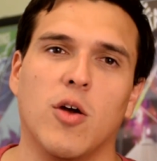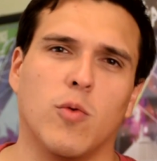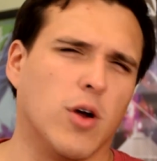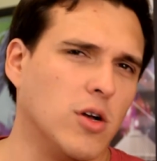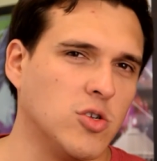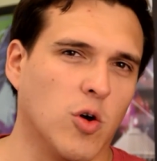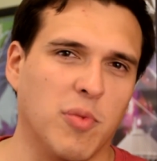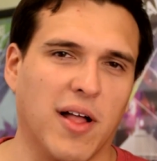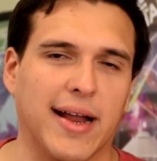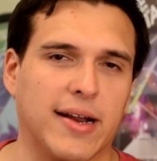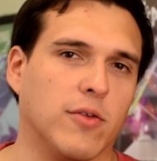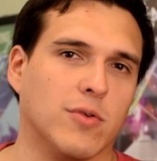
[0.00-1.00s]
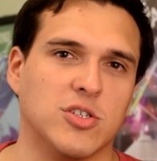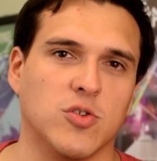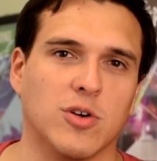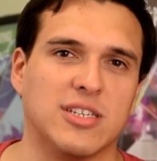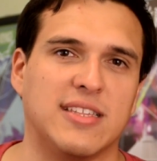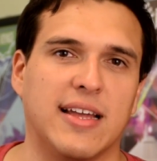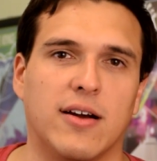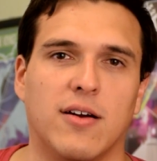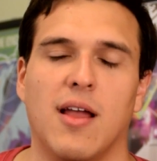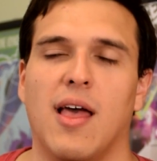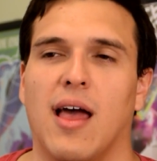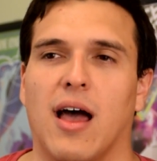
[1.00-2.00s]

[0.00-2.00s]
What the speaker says: would also apply to the resorts there.